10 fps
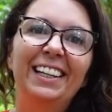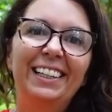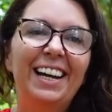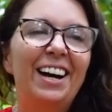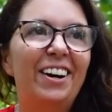
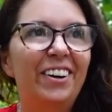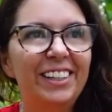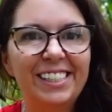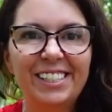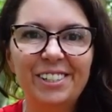no,
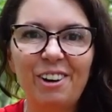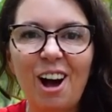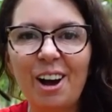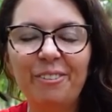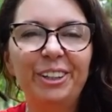it's too
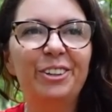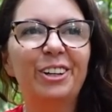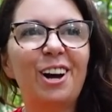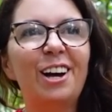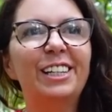hot. We go to
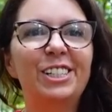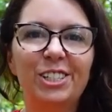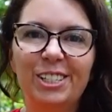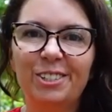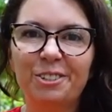
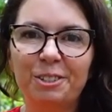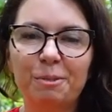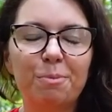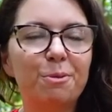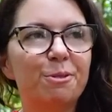cottages or
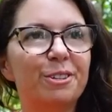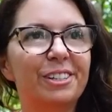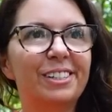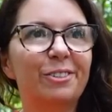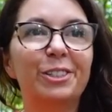to
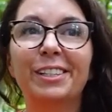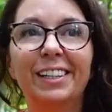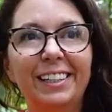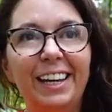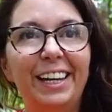pools or to
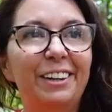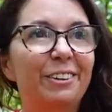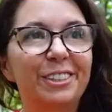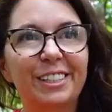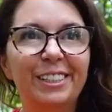the lake
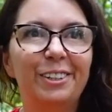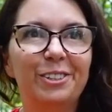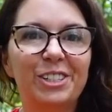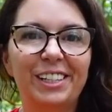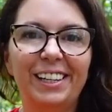or to the
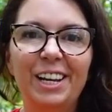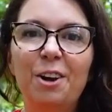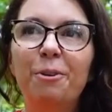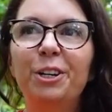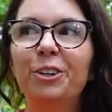ocean.
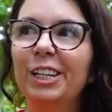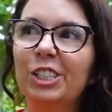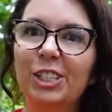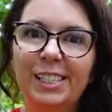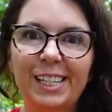We don't
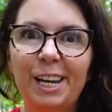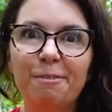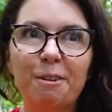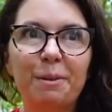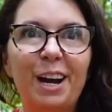actually stay
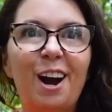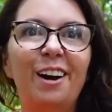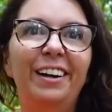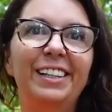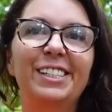where we
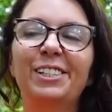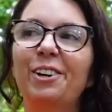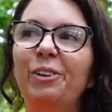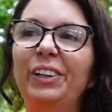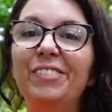are. And
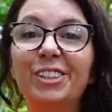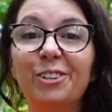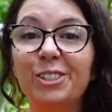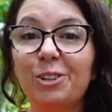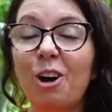so even
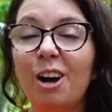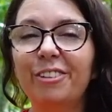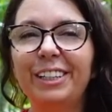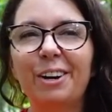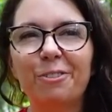though it's so hot
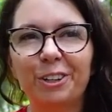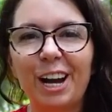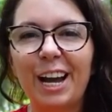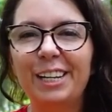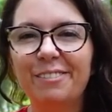right now, we're
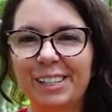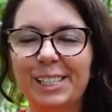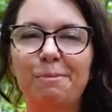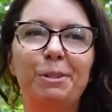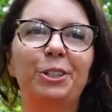kind of
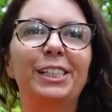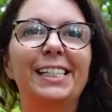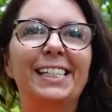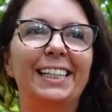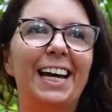
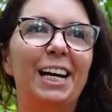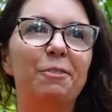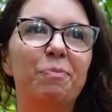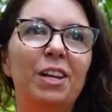experiencing that.